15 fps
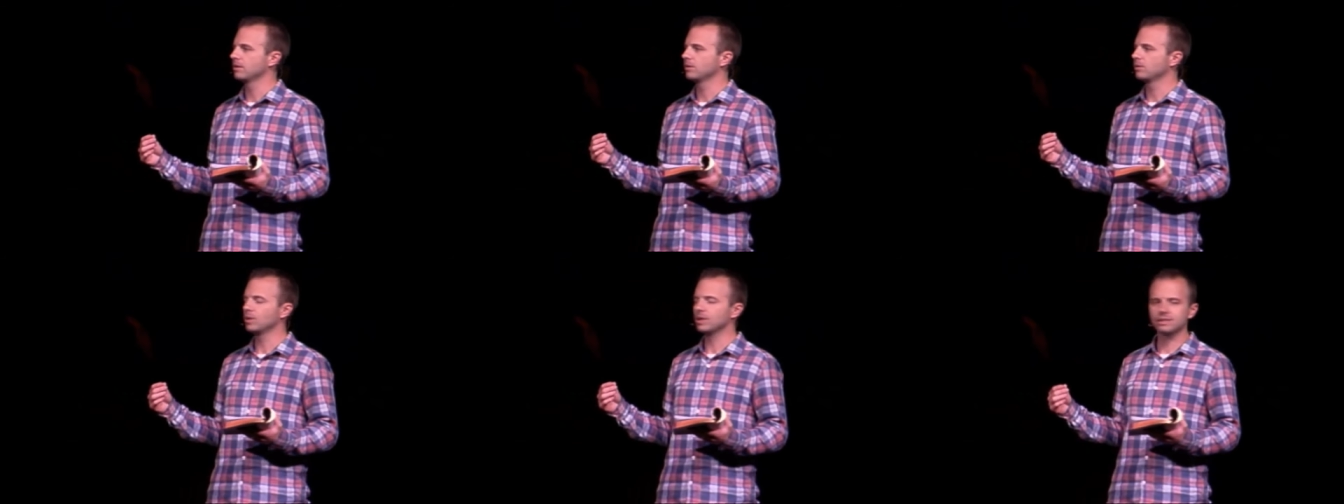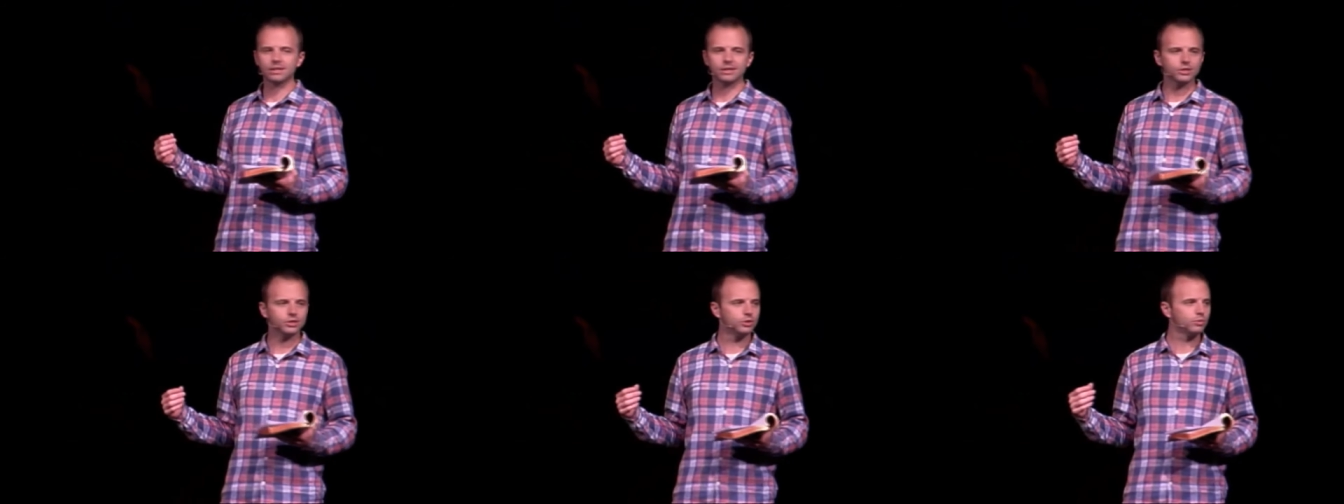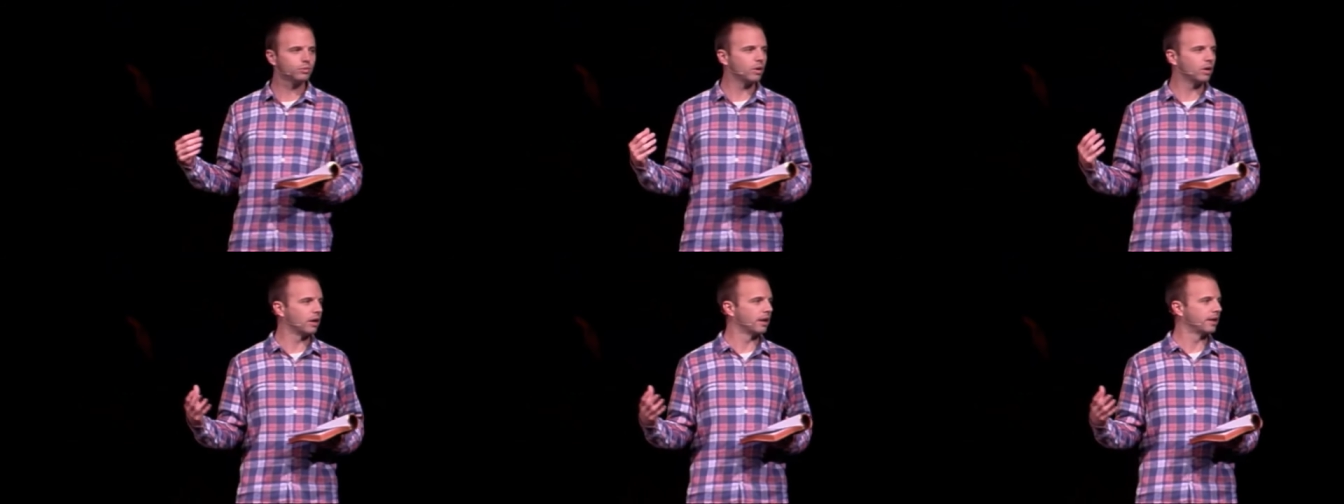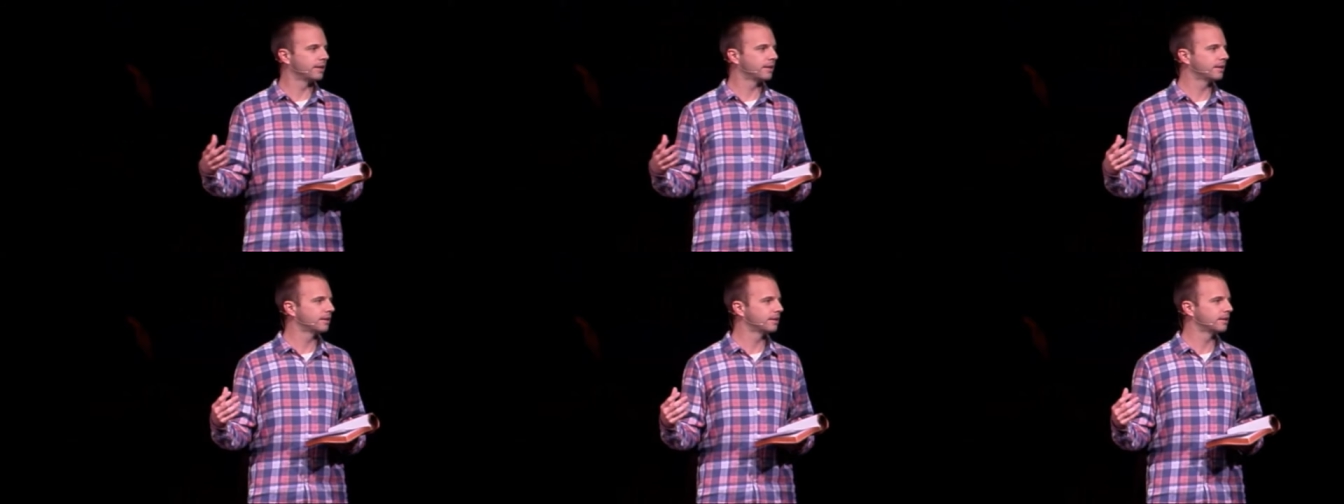what is it that you want?
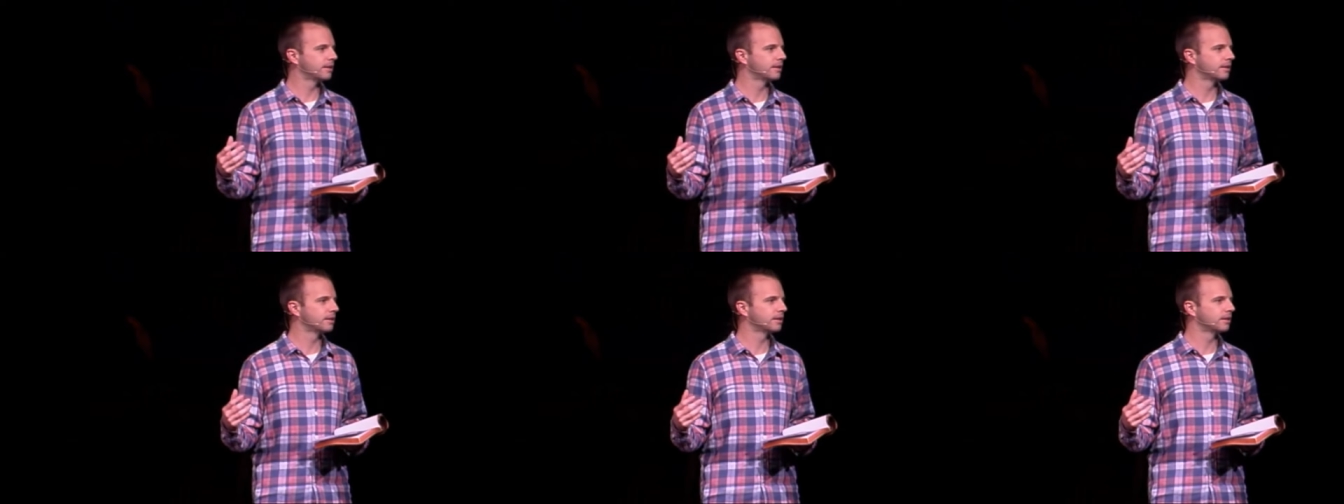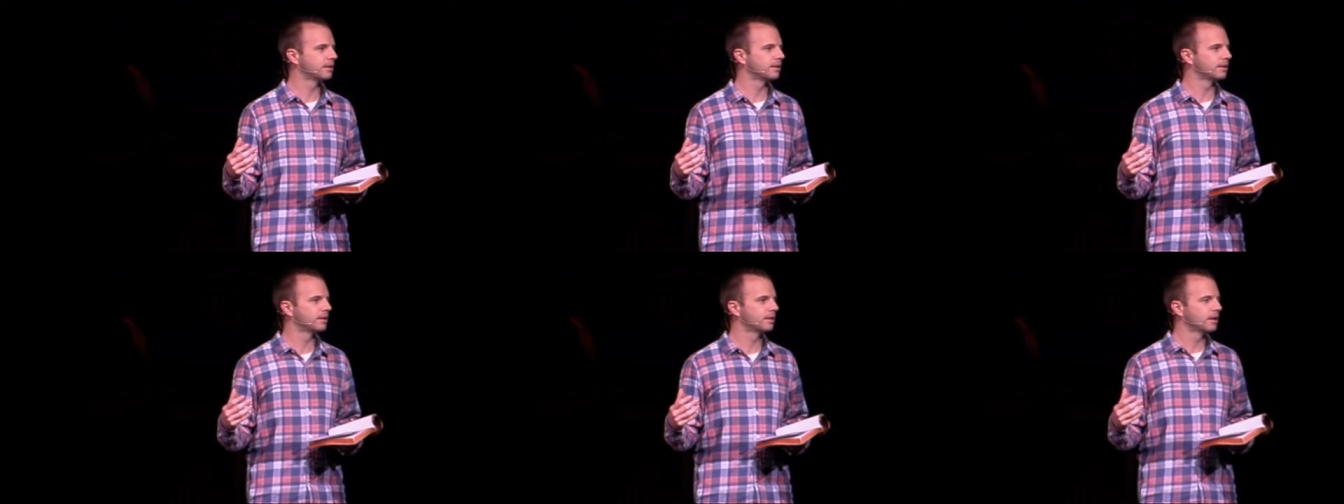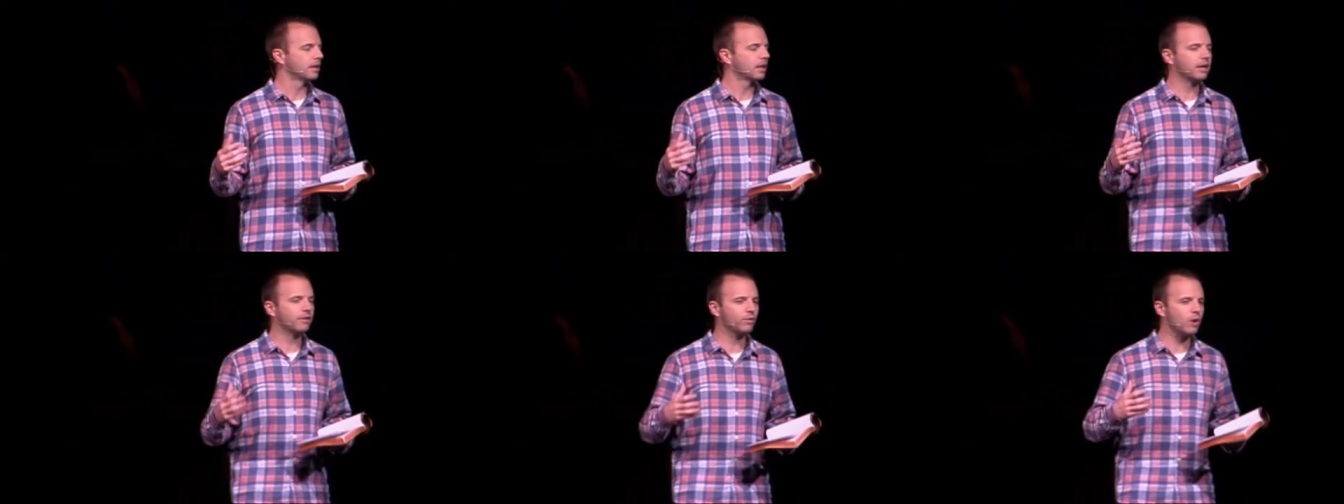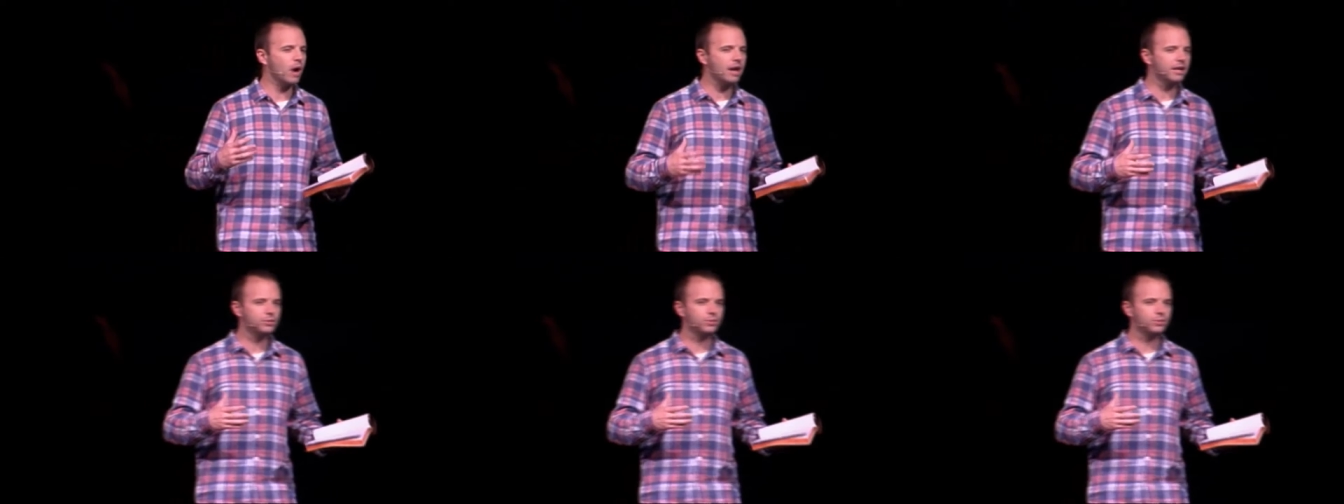Like, if we're honest